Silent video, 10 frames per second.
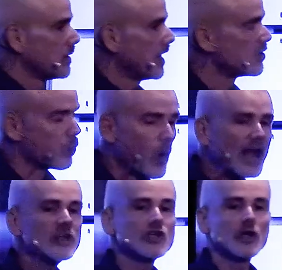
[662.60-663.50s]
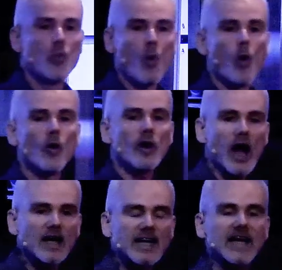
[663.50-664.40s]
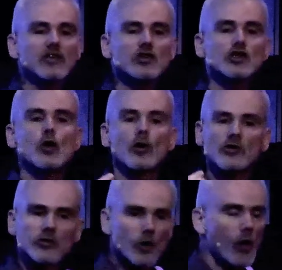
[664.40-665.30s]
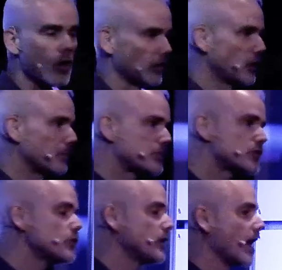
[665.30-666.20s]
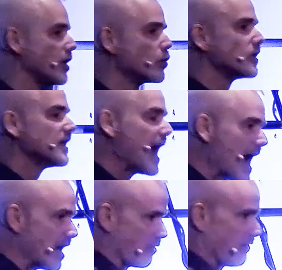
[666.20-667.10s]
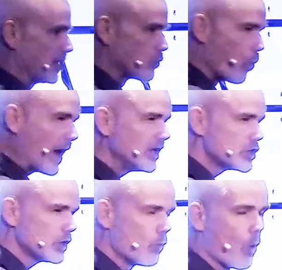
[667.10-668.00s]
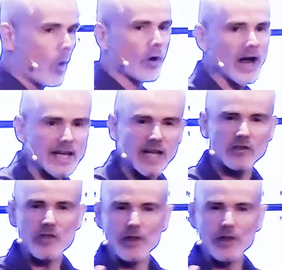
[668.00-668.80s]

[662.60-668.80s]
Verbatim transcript: is waging war against your soul, your psuche, your life. It's waging war against